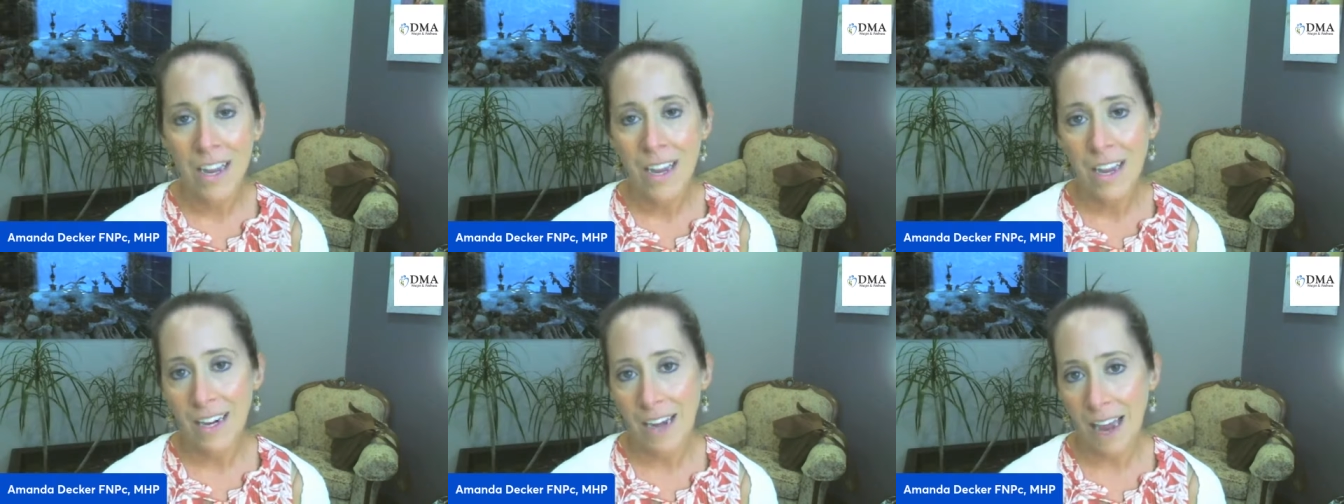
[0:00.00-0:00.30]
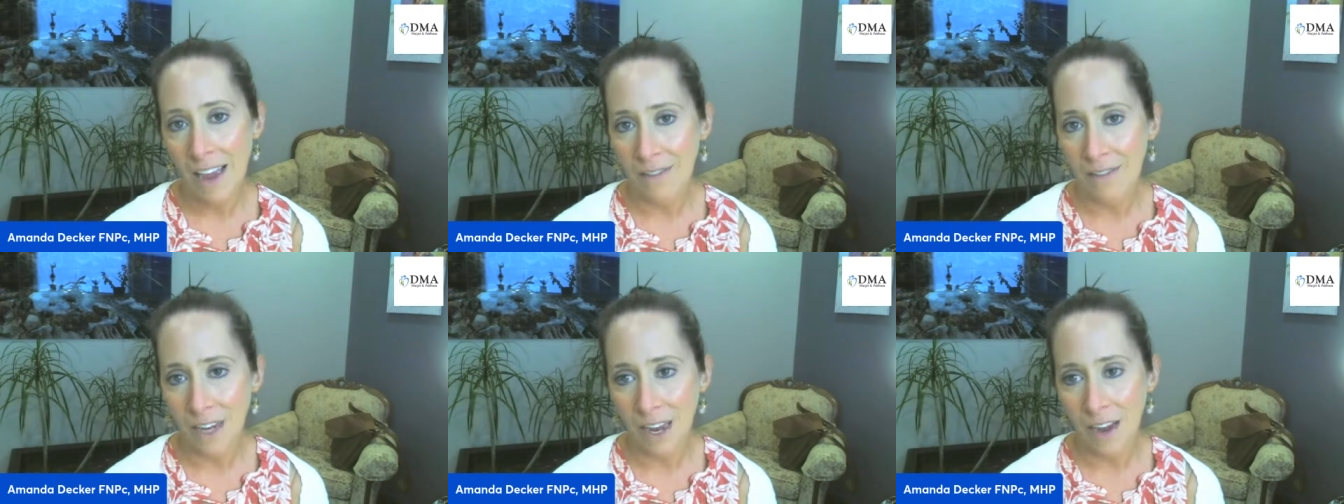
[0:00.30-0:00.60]
and
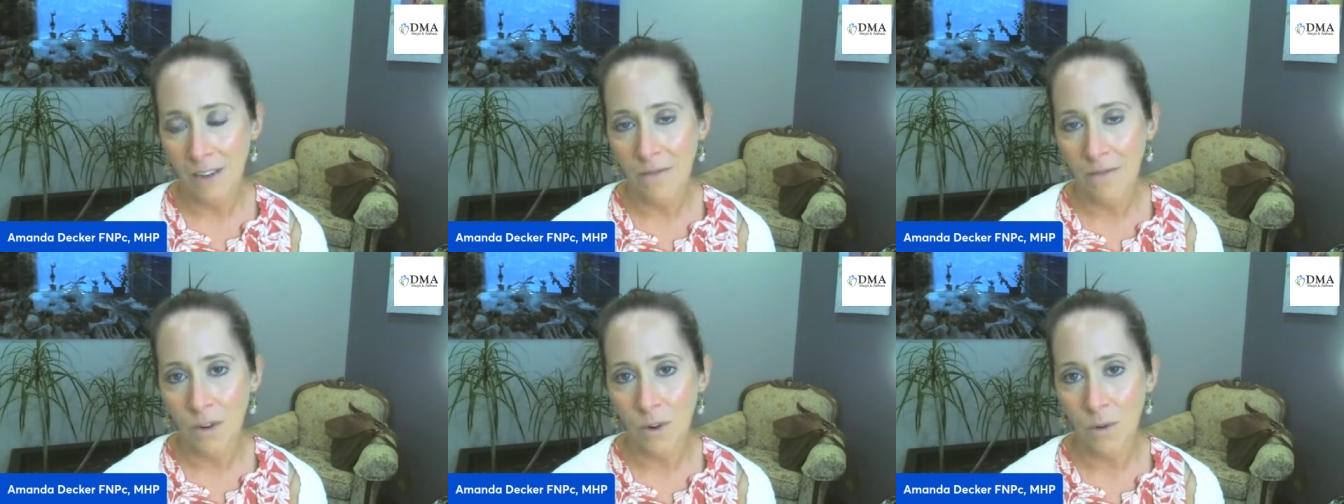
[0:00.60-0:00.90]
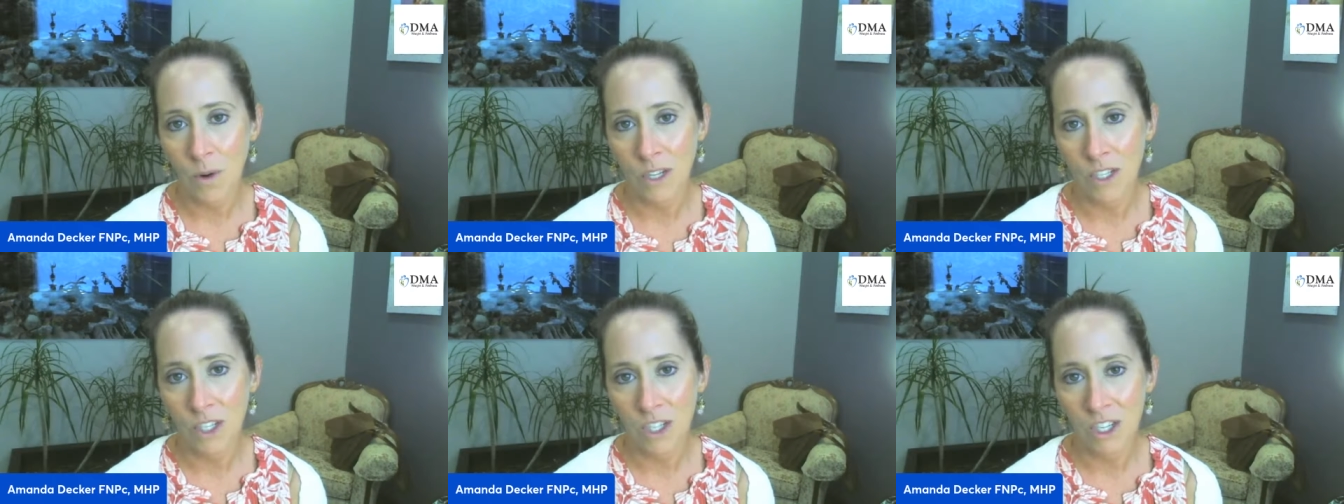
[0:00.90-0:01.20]
have time for
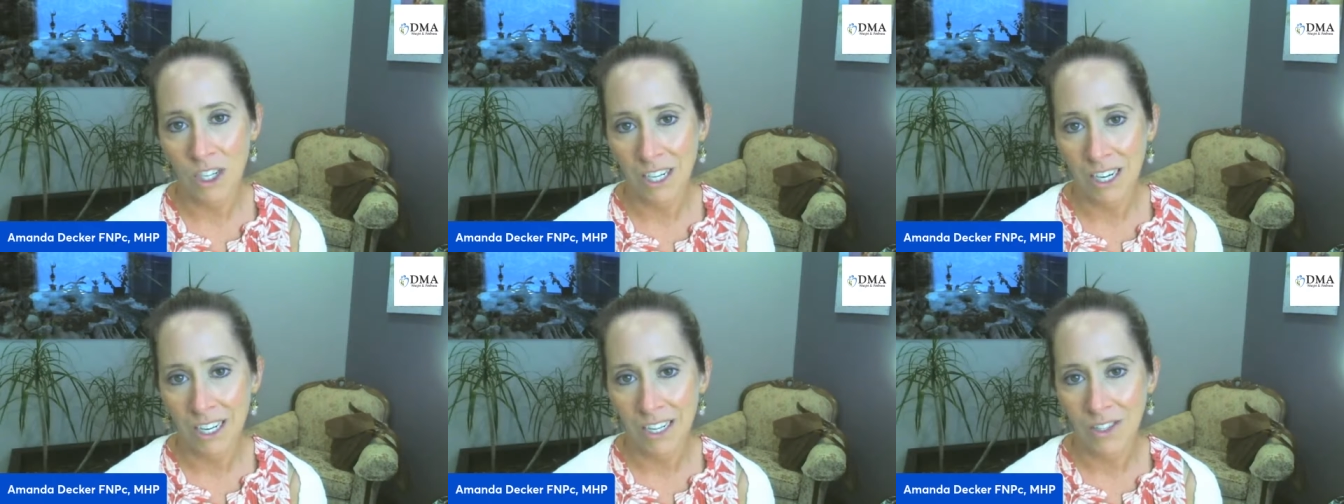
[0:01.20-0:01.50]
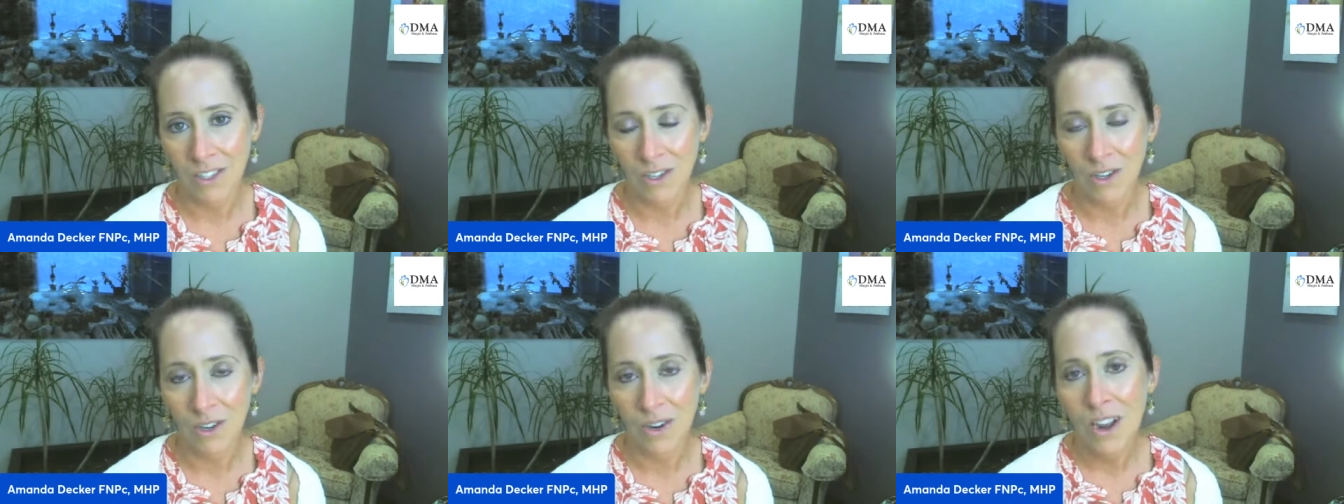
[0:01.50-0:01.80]
question and
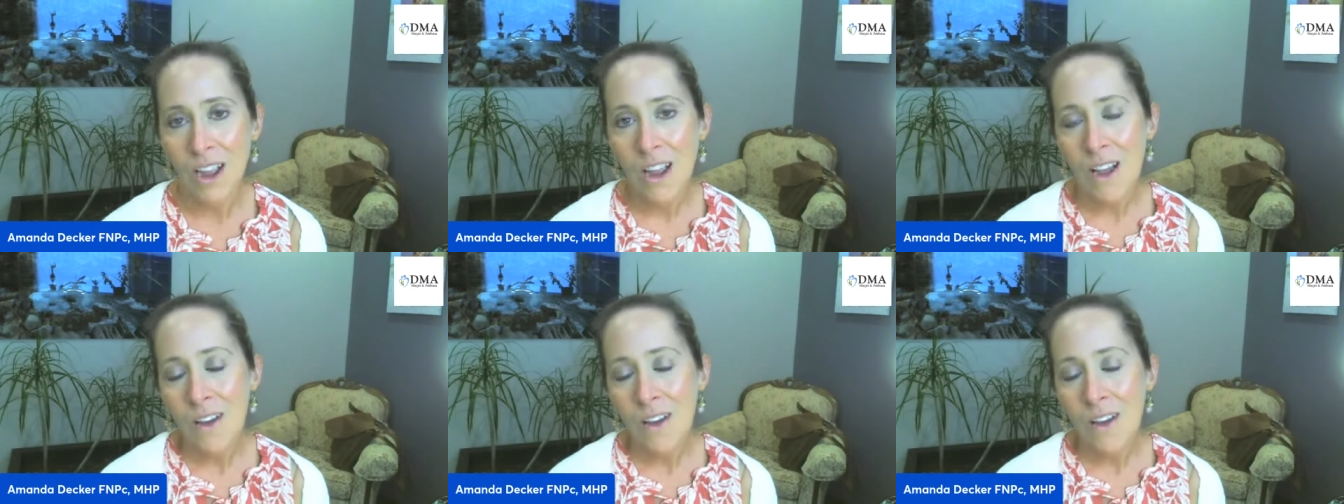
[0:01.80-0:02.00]
answer.